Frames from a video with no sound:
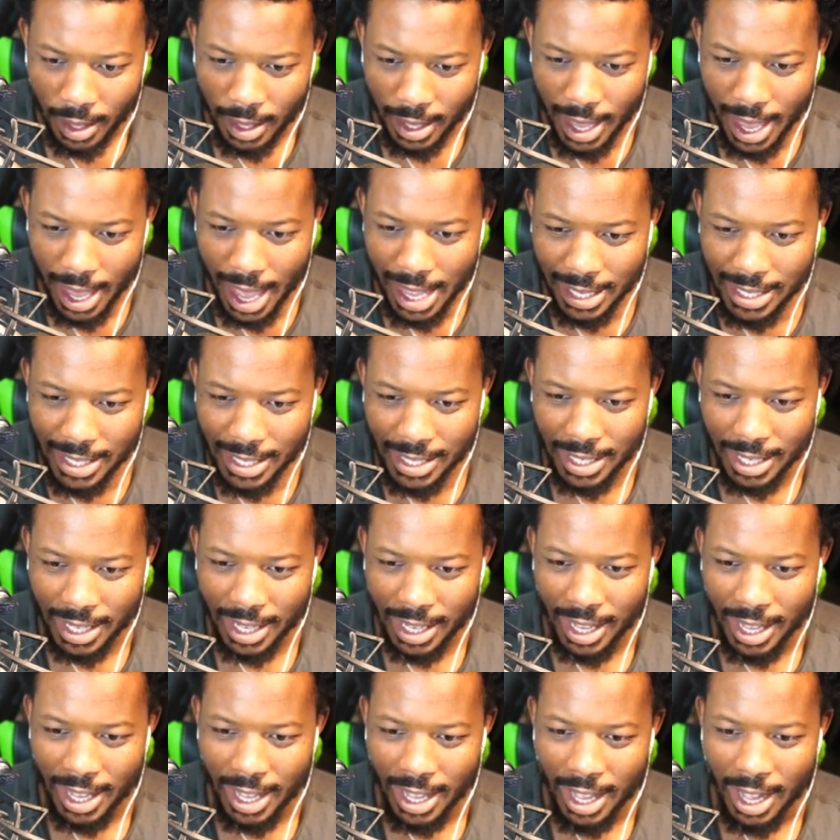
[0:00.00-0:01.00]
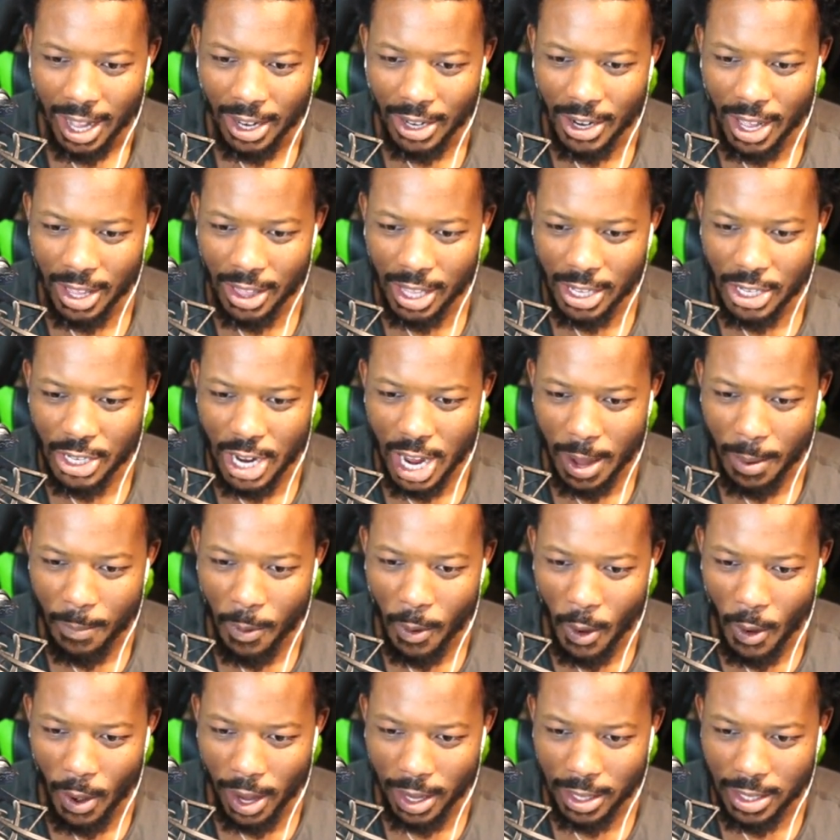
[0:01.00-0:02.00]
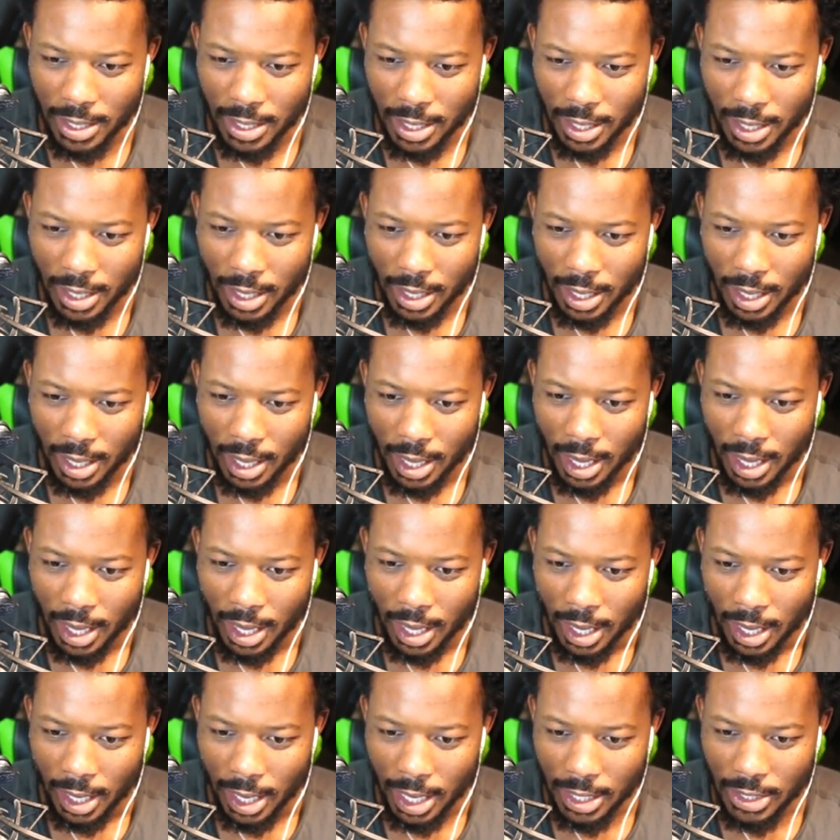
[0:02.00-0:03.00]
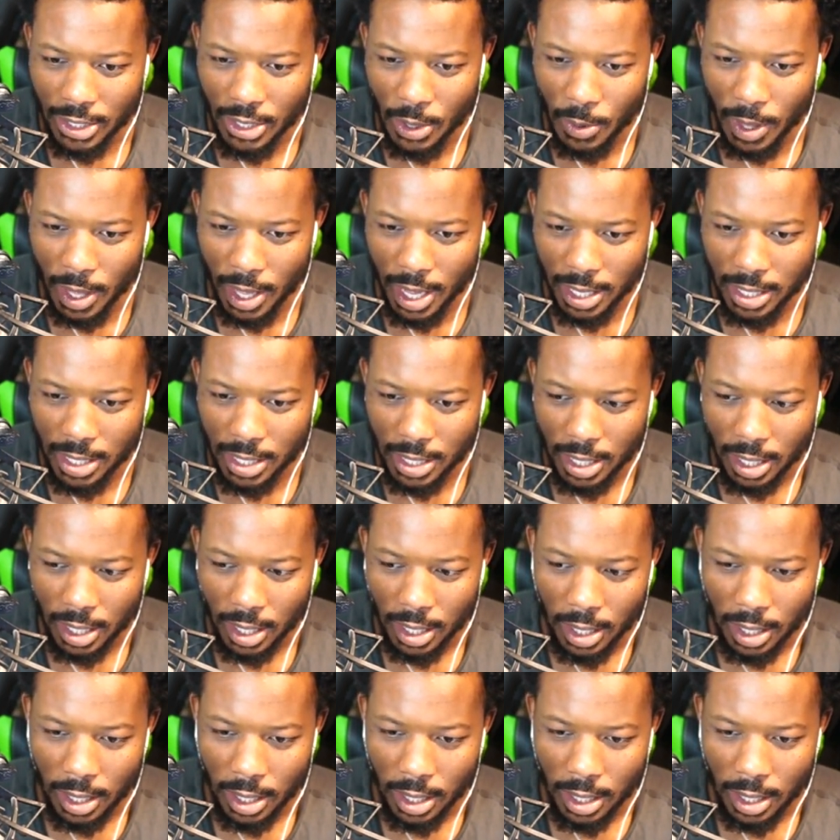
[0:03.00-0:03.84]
Yes! Another checkpoint! Let's do this!